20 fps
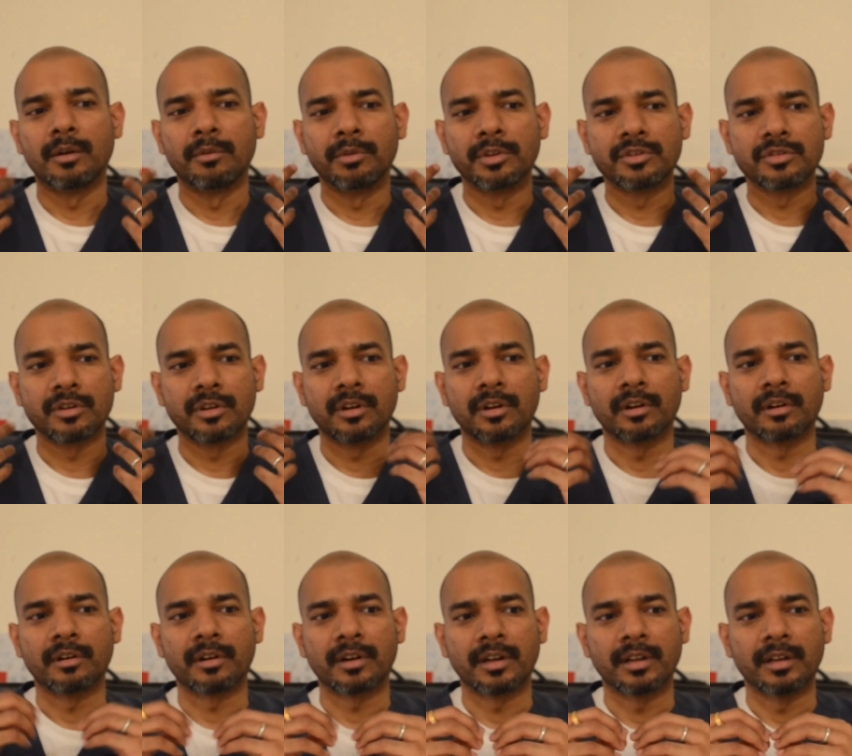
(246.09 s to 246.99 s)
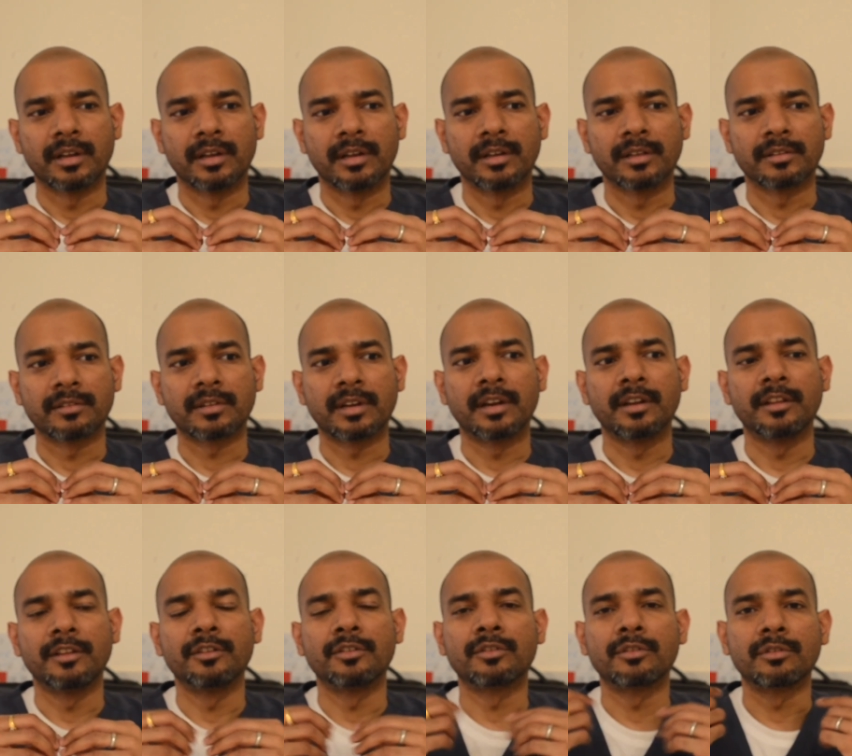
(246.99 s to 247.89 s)
which are
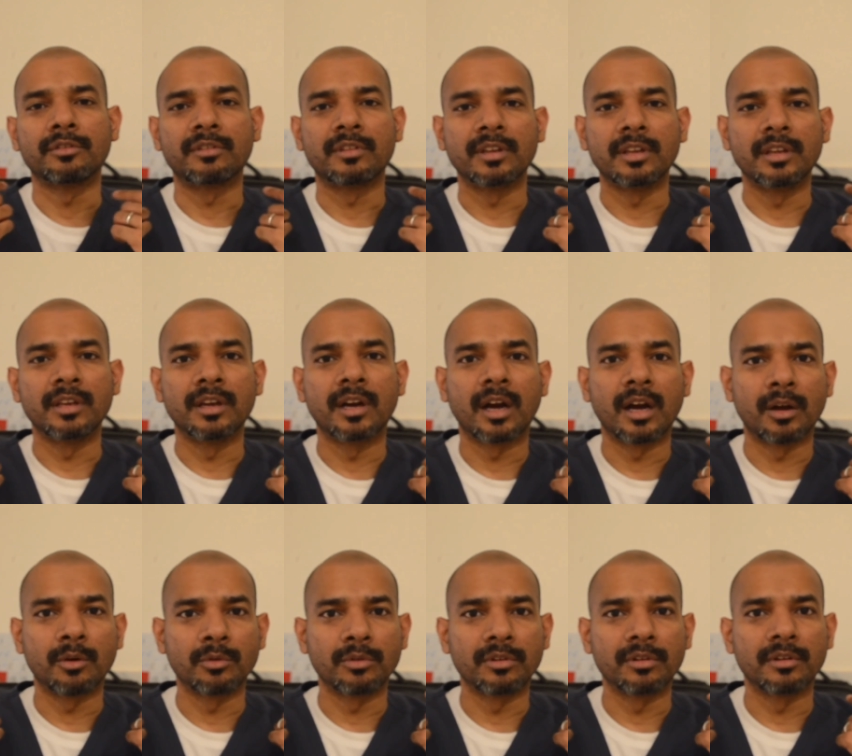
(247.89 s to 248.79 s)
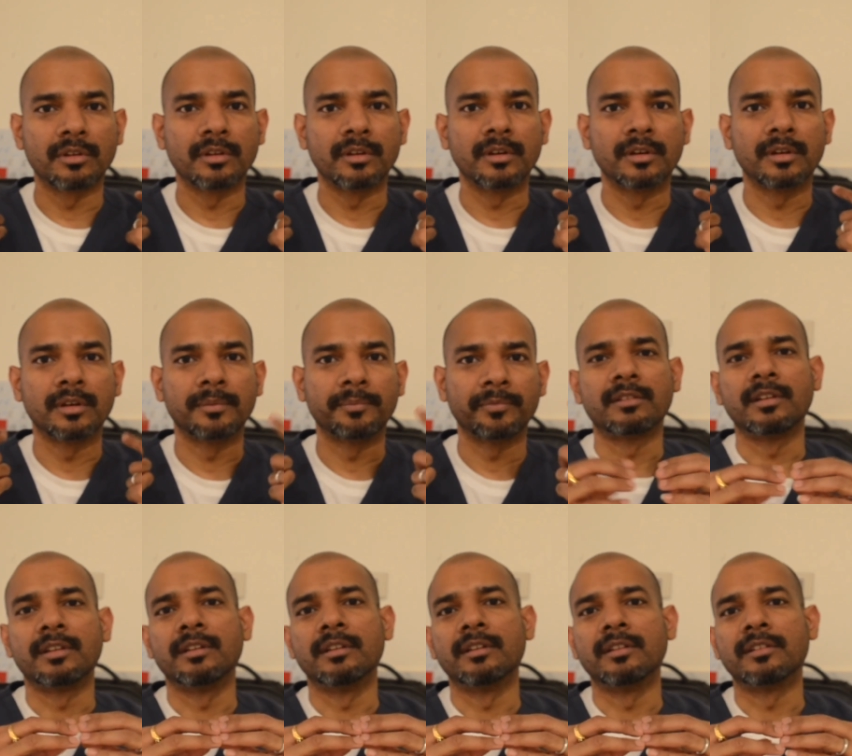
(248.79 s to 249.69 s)
studies to see how the
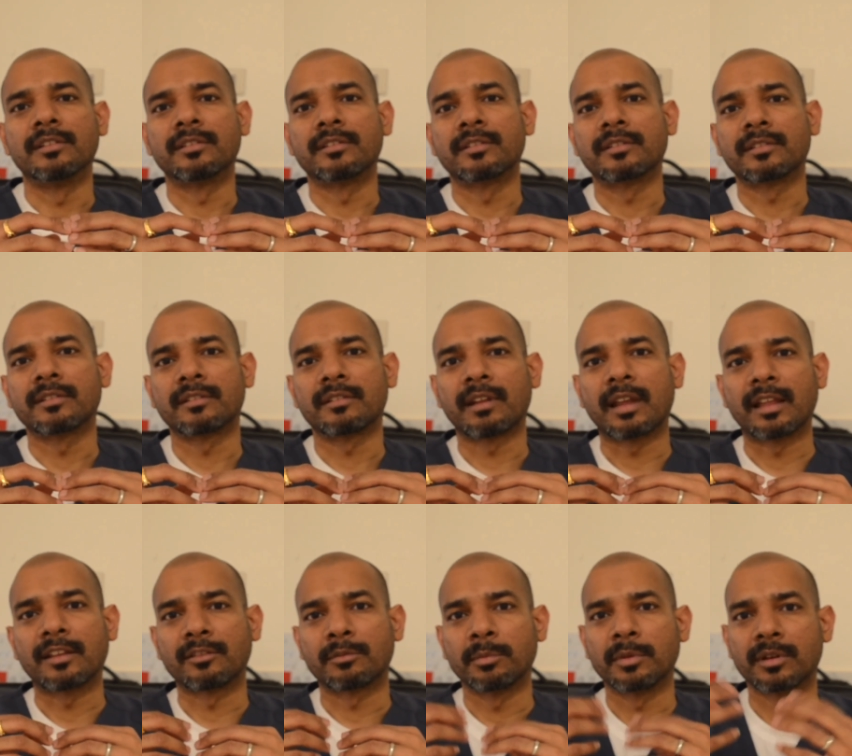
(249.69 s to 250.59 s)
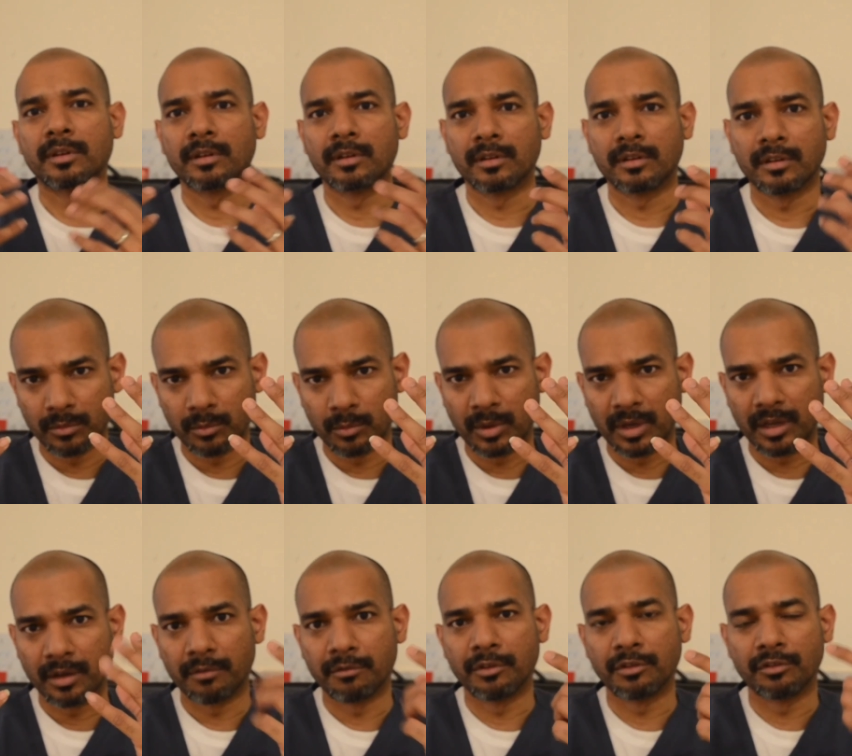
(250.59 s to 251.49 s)
signal is transmitted
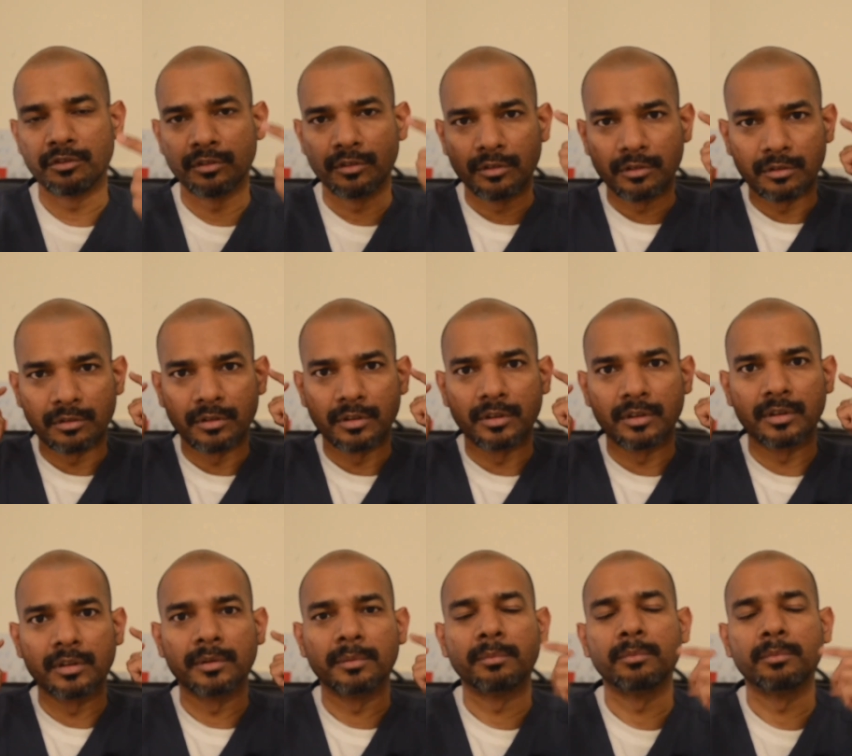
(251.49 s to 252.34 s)
via vision to the